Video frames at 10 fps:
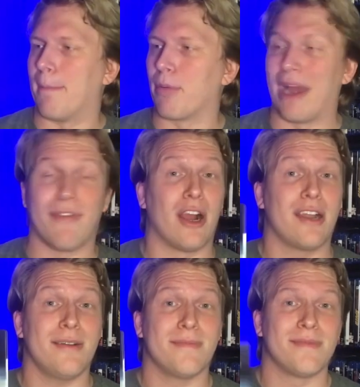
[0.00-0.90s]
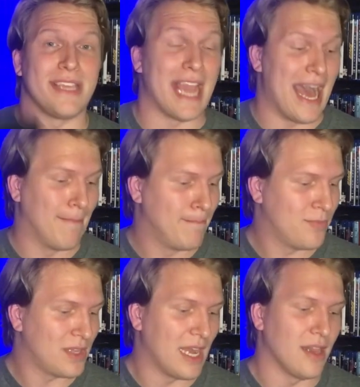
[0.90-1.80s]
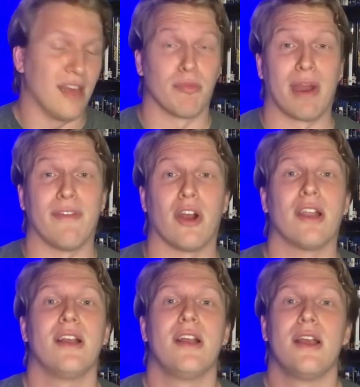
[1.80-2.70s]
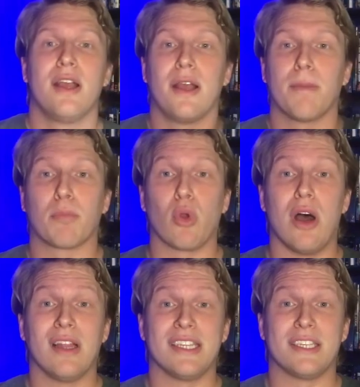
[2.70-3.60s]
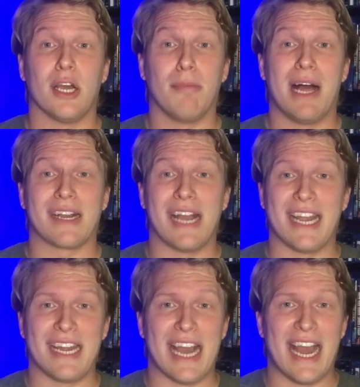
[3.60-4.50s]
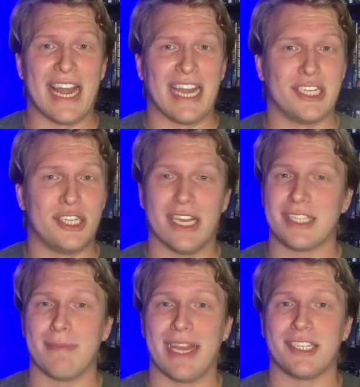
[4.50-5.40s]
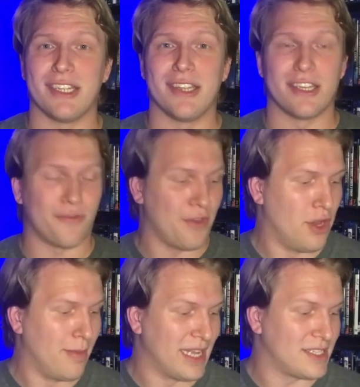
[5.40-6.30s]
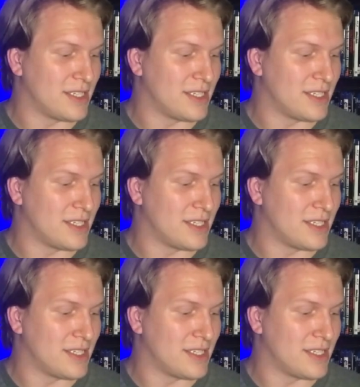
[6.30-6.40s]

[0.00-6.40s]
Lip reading: Braveheart? Yeah, gotta love Braveheart. Brawl in Cell Block 99. I just mentioned this film. It's